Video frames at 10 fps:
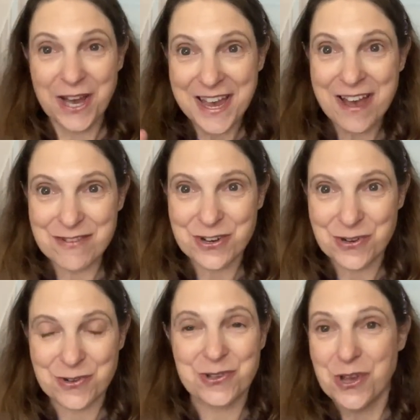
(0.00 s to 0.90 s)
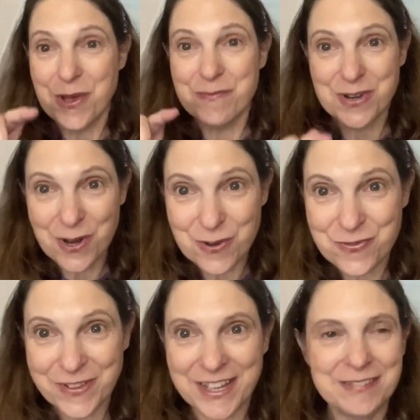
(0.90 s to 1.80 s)
I have a cold, but
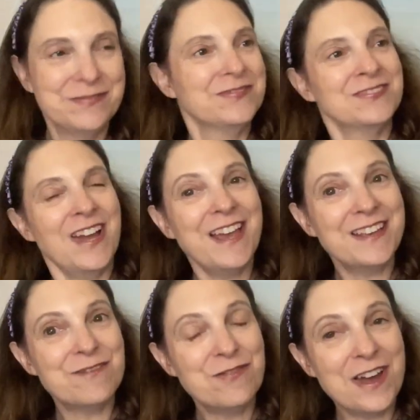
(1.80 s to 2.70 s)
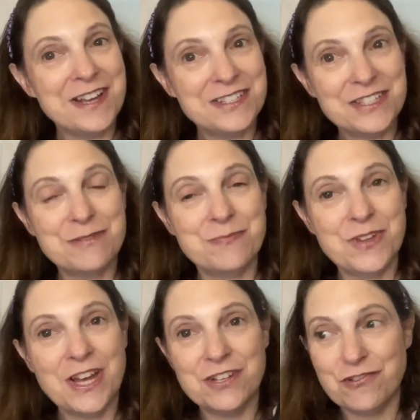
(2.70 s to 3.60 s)
hopefully I can find some
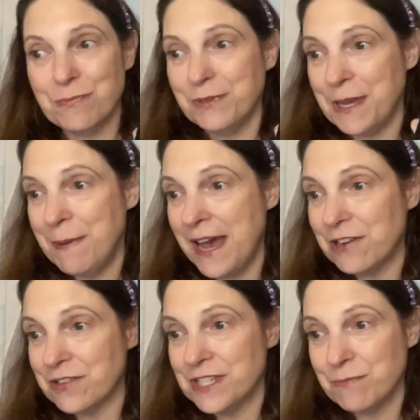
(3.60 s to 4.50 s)
uh, AAA batteries.